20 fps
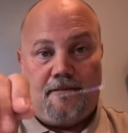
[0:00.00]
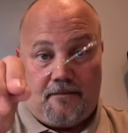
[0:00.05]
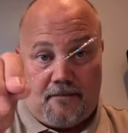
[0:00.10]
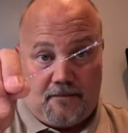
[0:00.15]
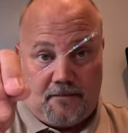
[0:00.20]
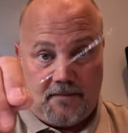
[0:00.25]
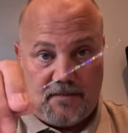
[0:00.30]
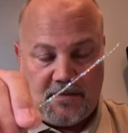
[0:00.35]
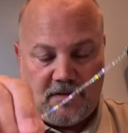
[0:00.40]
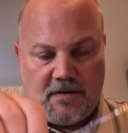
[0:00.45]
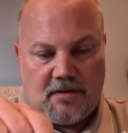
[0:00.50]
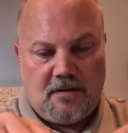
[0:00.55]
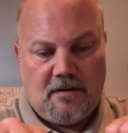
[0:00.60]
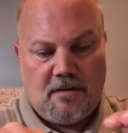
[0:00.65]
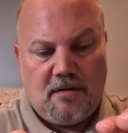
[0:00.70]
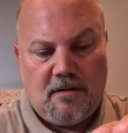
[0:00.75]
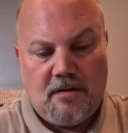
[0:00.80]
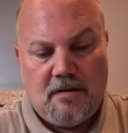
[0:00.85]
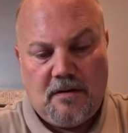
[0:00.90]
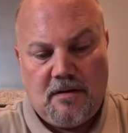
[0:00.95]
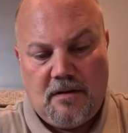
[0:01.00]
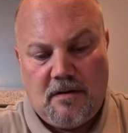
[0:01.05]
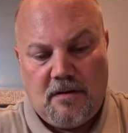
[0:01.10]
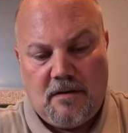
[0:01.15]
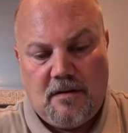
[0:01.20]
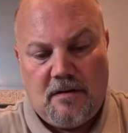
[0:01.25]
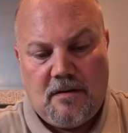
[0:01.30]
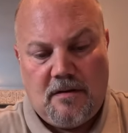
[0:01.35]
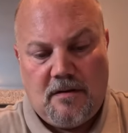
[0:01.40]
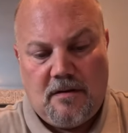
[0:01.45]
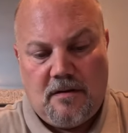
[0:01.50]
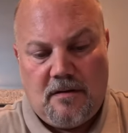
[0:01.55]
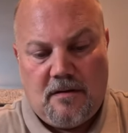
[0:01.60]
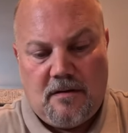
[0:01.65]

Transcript: (silence)